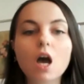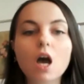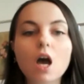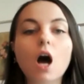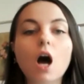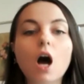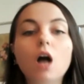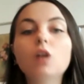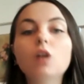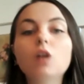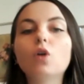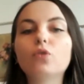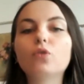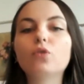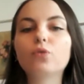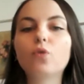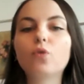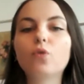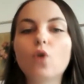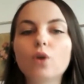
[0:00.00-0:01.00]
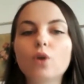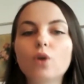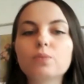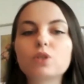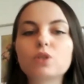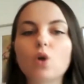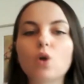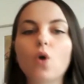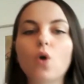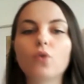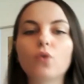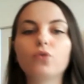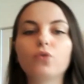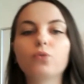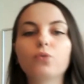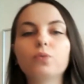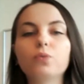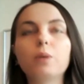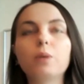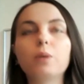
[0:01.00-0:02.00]
All of forms of
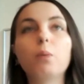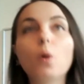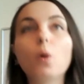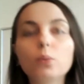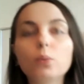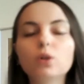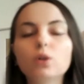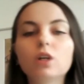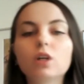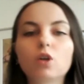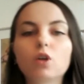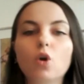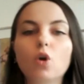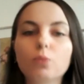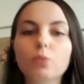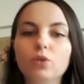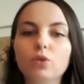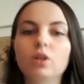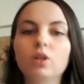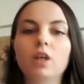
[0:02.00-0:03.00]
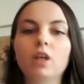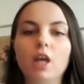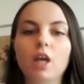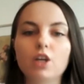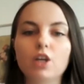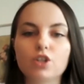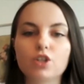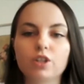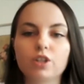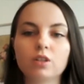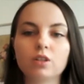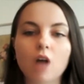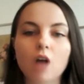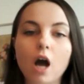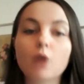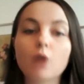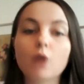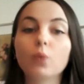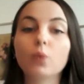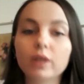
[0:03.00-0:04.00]
the popular communication
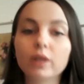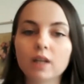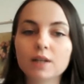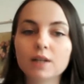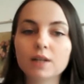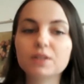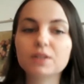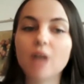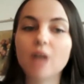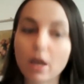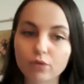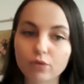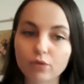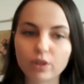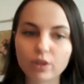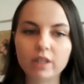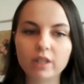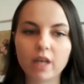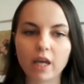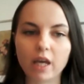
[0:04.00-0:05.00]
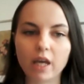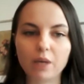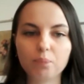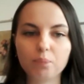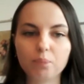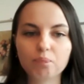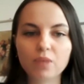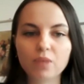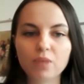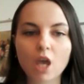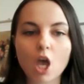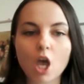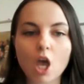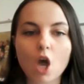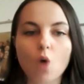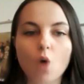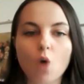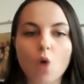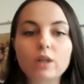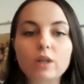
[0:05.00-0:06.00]
are with us every day.
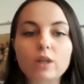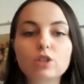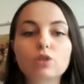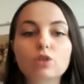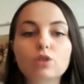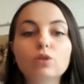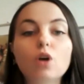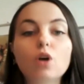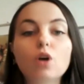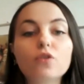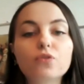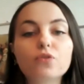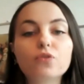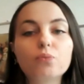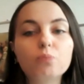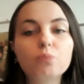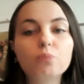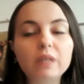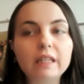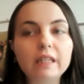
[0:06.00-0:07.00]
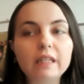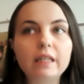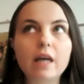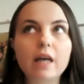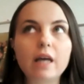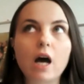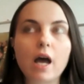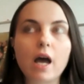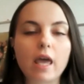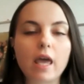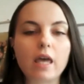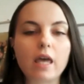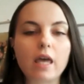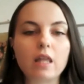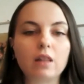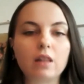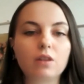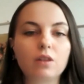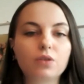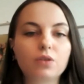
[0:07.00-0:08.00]
What School of Media
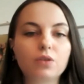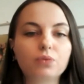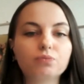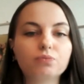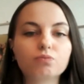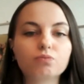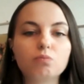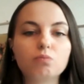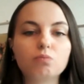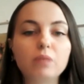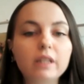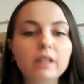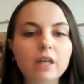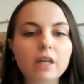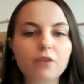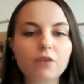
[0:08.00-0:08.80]
and Media